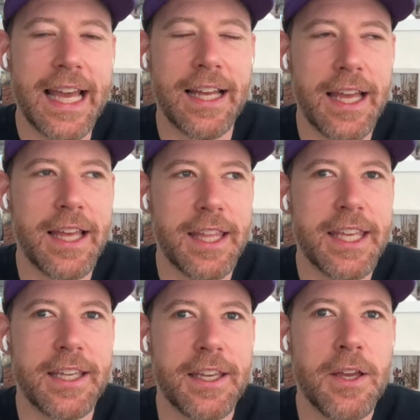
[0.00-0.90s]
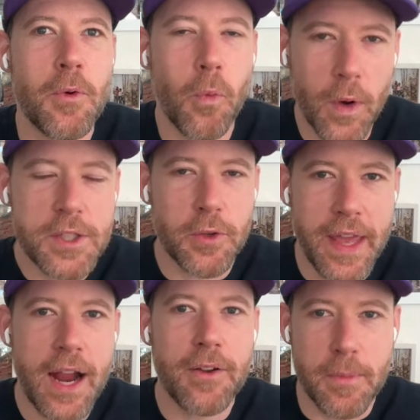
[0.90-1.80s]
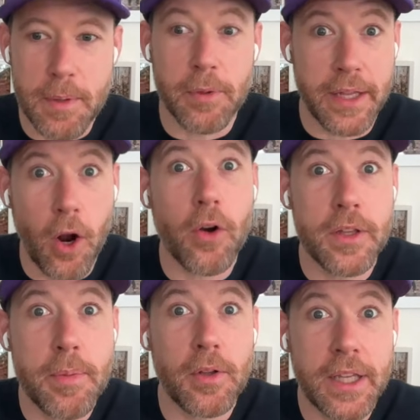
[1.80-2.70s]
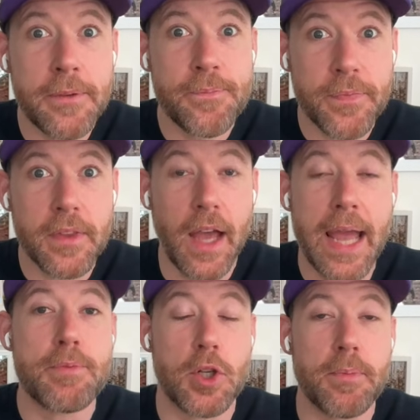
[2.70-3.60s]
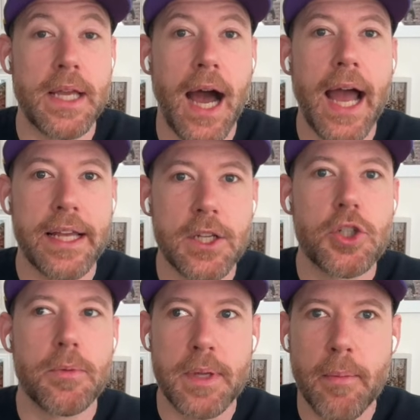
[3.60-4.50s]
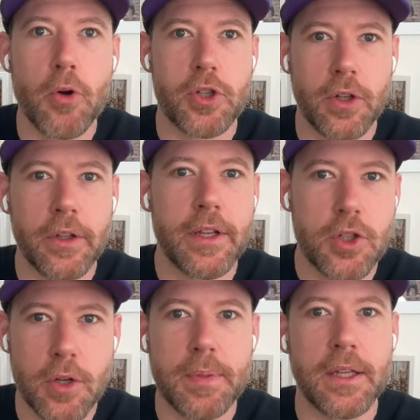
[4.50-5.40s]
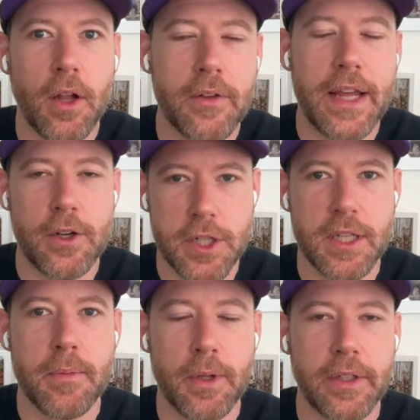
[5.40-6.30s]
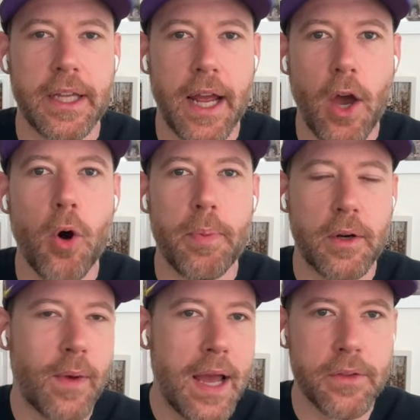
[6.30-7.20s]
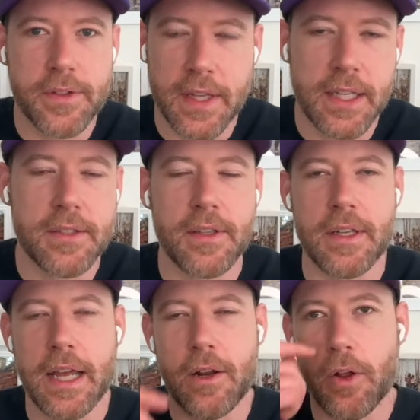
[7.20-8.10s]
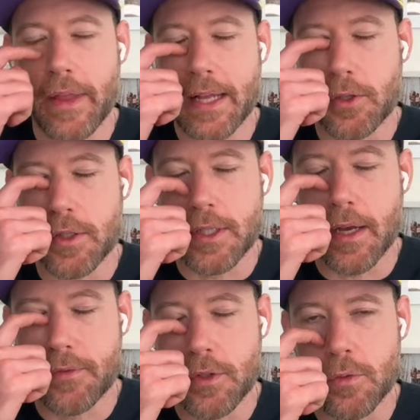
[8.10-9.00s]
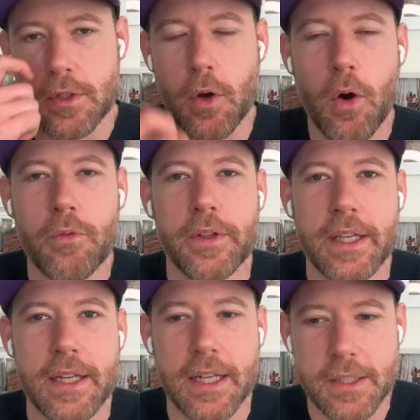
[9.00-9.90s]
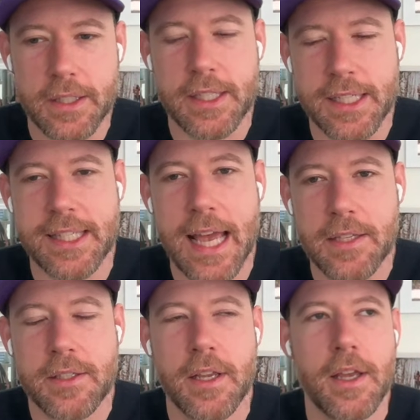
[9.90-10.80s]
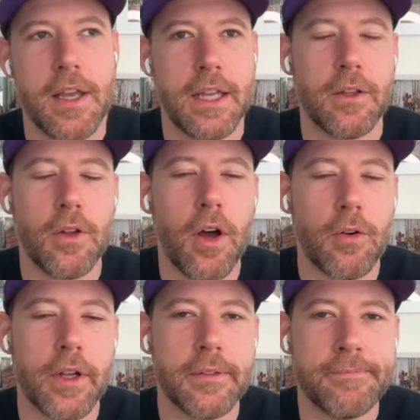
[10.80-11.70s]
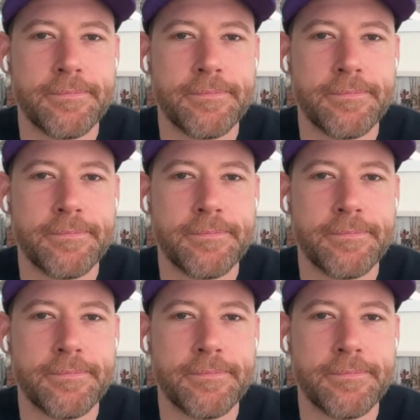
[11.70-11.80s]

I think once you're there and the people that are in the building, the hype should be high and it should be emotional and there should be a lot of energy in the building, and I hope, and around the cities and all that good stuff too. So hopefully it is a success in the long run.